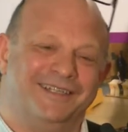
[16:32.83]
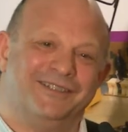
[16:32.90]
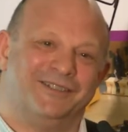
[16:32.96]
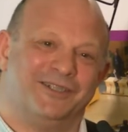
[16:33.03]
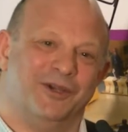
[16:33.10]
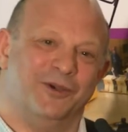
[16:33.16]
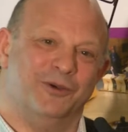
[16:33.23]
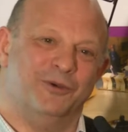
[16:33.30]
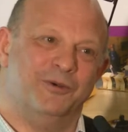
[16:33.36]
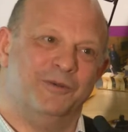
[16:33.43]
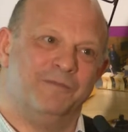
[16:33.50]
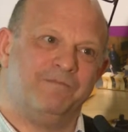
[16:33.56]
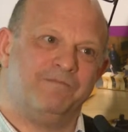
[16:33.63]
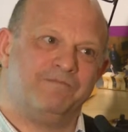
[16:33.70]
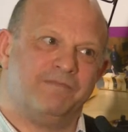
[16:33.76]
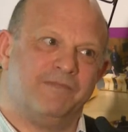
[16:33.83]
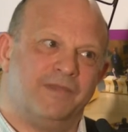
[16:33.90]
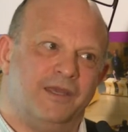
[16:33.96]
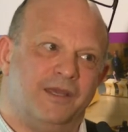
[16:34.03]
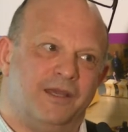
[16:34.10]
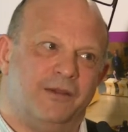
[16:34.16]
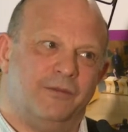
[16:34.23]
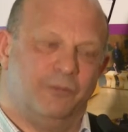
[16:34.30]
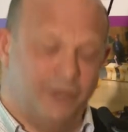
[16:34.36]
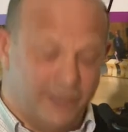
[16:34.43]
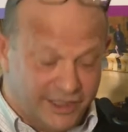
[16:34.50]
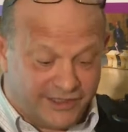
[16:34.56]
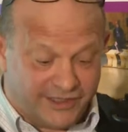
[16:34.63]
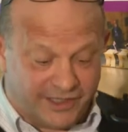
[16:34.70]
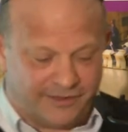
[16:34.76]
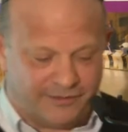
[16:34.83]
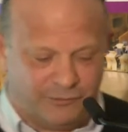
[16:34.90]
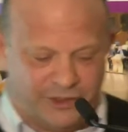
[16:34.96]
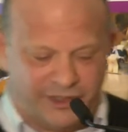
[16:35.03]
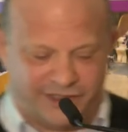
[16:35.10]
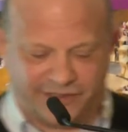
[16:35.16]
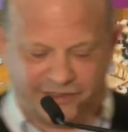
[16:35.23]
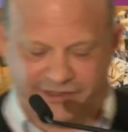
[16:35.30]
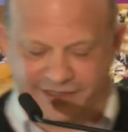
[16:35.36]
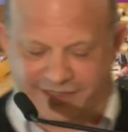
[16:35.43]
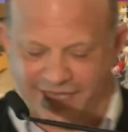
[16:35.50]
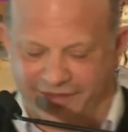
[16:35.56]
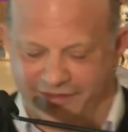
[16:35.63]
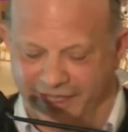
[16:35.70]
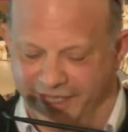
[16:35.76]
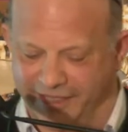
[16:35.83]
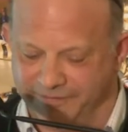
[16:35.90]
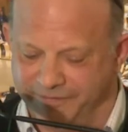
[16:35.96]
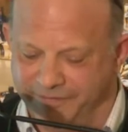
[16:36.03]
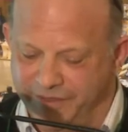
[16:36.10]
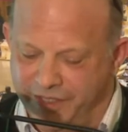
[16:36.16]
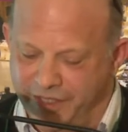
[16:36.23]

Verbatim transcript: So we need to we need to understand that.